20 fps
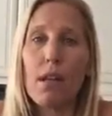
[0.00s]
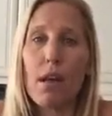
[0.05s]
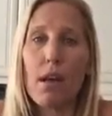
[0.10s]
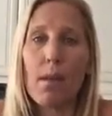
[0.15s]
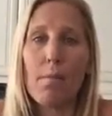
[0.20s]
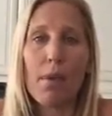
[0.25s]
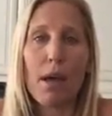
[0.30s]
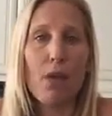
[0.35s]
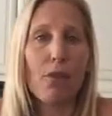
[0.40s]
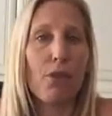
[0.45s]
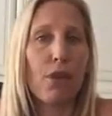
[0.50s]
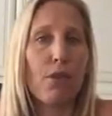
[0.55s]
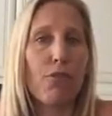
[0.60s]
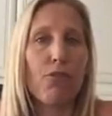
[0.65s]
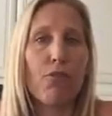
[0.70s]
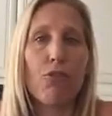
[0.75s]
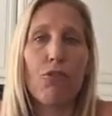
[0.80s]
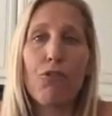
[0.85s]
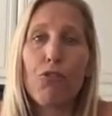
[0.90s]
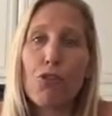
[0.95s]
amount
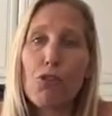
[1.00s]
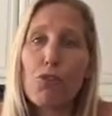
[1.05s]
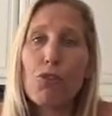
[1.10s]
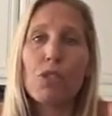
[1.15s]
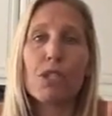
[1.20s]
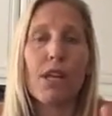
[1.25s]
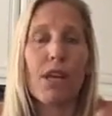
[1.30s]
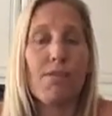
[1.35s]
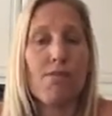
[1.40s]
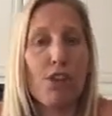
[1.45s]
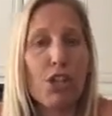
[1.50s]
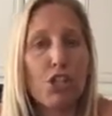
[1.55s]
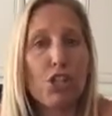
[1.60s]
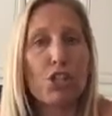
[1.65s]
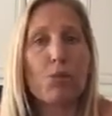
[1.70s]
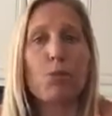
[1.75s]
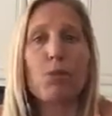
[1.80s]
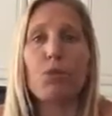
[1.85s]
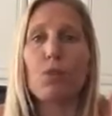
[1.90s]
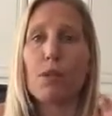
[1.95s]
of fruits and
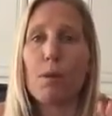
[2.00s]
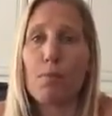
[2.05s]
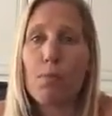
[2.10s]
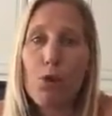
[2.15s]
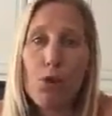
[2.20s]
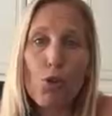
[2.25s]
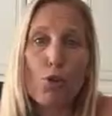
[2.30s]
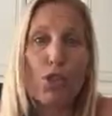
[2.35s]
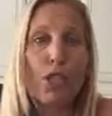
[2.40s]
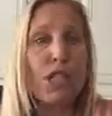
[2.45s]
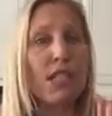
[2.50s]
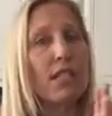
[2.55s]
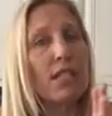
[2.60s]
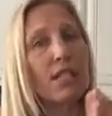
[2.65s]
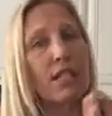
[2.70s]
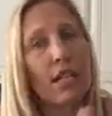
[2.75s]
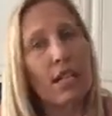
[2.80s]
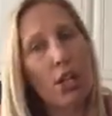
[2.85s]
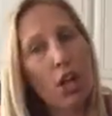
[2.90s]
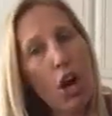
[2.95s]
vegetables and proteins
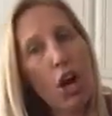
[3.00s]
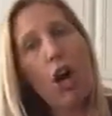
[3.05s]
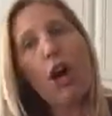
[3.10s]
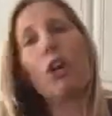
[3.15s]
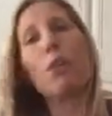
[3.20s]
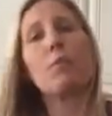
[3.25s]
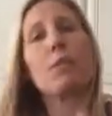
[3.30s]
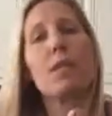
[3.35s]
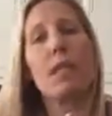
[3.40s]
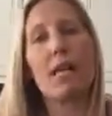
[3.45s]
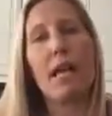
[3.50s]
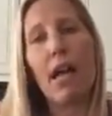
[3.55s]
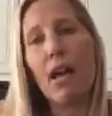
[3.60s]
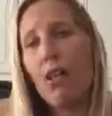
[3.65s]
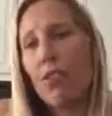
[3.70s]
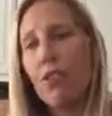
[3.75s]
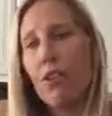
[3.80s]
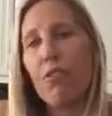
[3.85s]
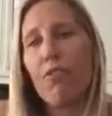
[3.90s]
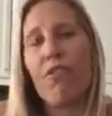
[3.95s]
and carbs and
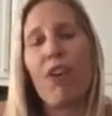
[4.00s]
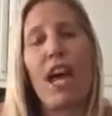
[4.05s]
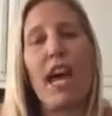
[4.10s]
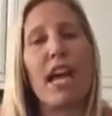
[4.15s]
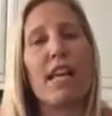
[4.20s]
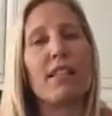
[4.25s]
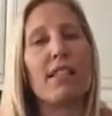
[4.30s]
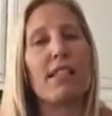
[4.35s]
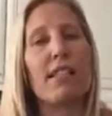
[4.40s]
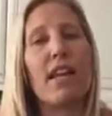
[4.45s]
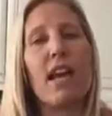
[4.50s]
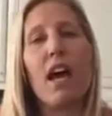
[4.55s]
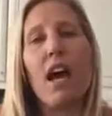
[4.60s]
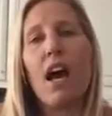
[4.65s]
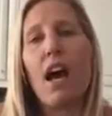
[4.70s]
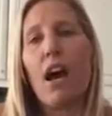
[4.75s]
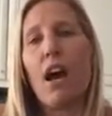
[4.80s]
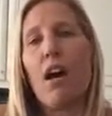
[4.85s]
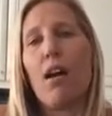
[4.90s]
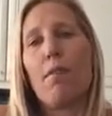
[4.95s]
healthy fats.
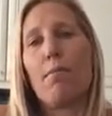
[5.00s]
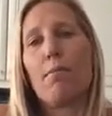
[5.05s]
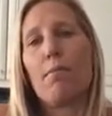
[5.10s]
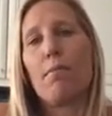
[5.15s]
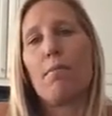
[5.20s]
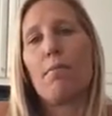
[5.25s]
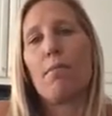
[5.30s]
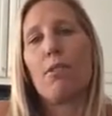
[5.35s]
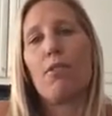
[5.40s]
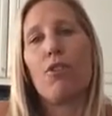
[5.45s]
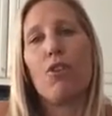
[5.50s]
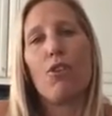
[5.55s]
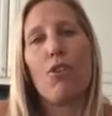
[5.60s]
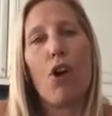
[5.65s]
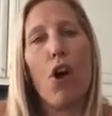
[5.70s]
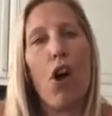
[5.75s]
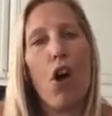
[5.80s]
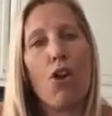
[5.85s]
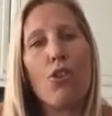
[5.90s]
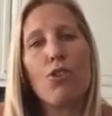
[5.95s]
There
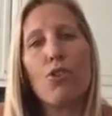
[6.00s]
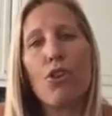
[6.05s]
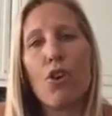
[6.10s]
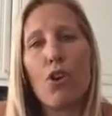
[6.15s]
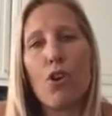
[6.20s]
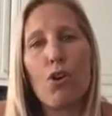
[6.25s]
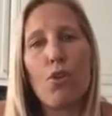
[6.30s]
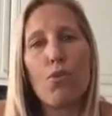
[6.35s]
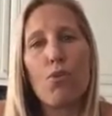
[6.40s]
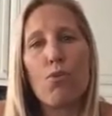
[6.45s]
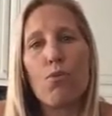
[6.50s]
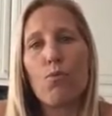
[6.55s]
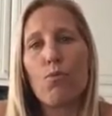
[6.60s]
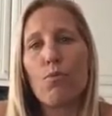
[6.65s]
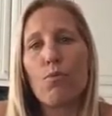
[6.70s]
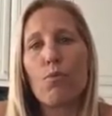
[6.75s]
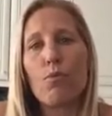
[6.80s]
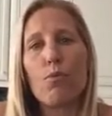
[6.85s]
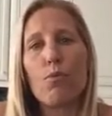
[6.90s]
are no